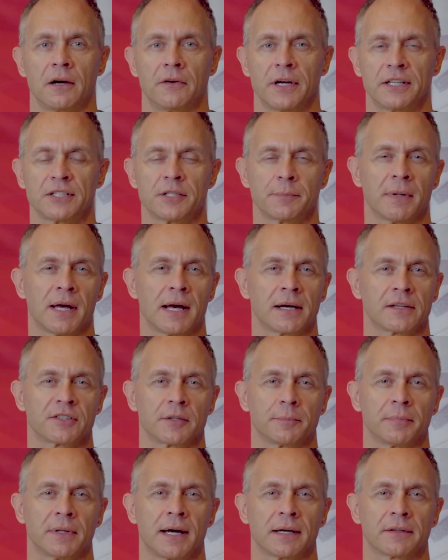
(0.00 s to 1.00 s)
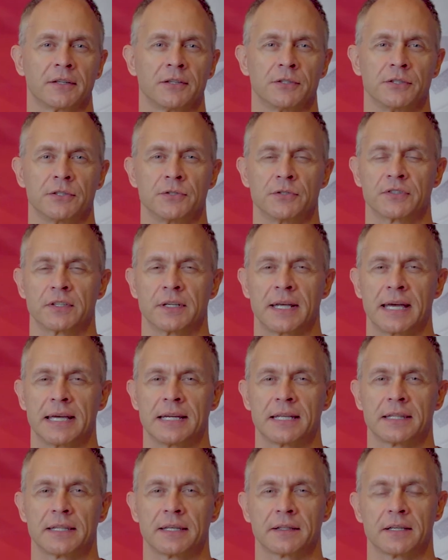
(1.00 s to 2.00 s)
Ratchet block is a block that you use in
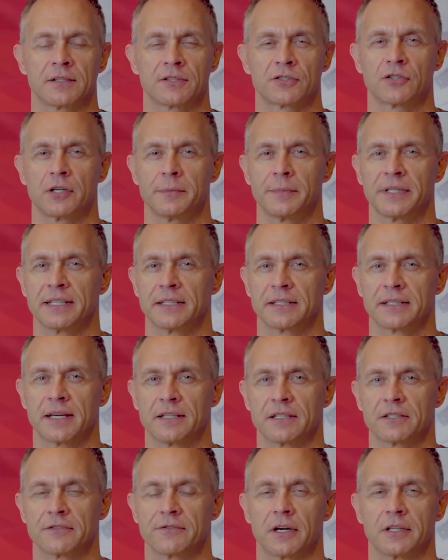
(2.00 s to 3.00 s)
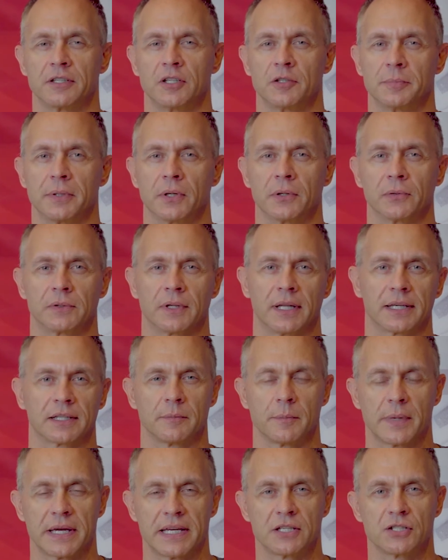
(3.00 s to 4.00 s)
anything that's trimming intensive on your boat
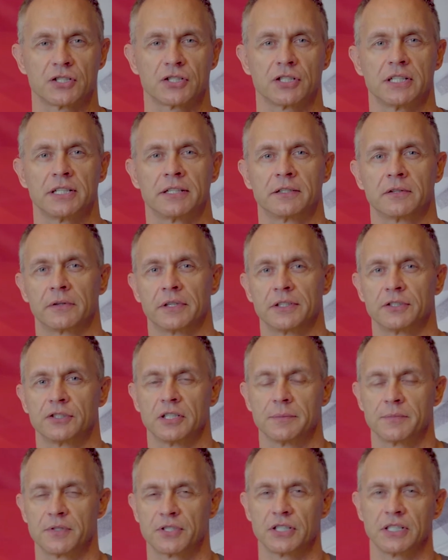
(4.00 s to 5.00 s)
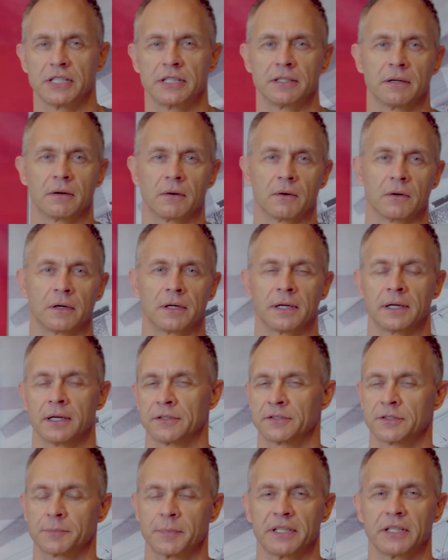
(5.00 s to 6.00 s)
like a main sheet or a jib sheet or
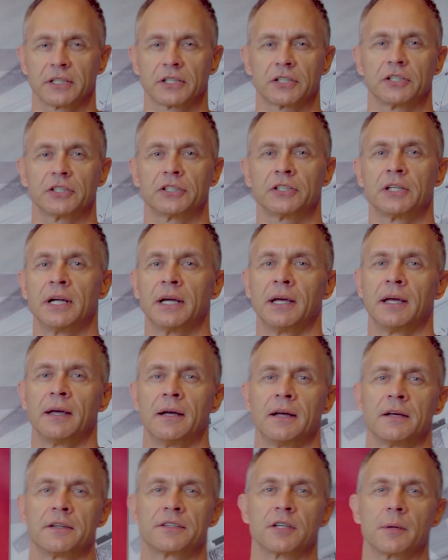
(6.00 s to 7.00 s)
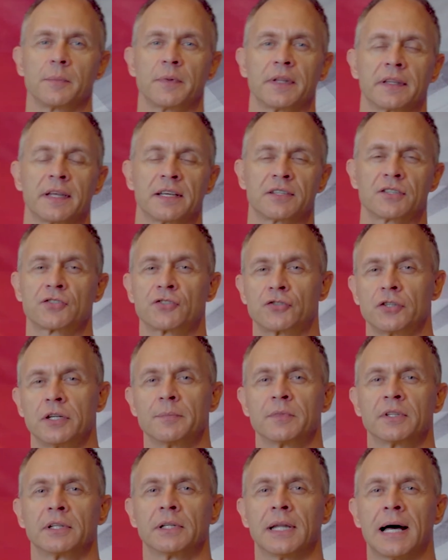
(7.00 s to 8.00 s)
a spinnaker. Something that's
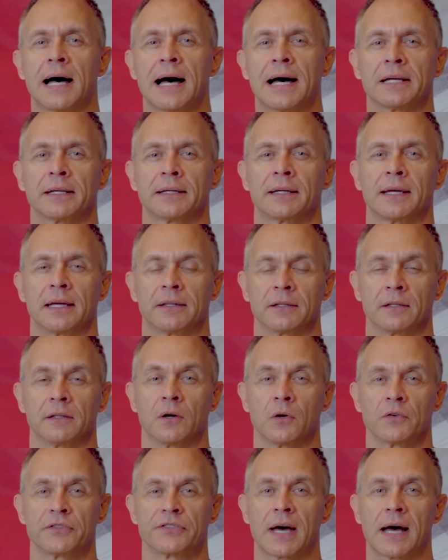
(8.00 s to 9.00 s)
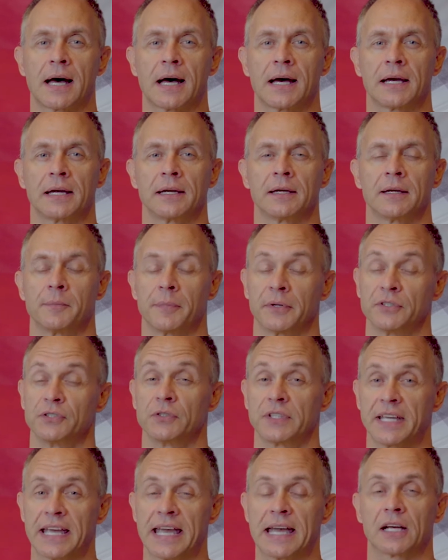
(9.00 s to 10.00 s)
trimmed a lot and the load's high but
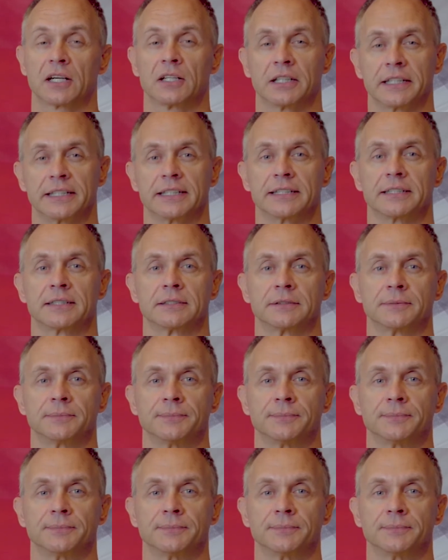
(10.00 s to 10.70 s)
you can't cleat it.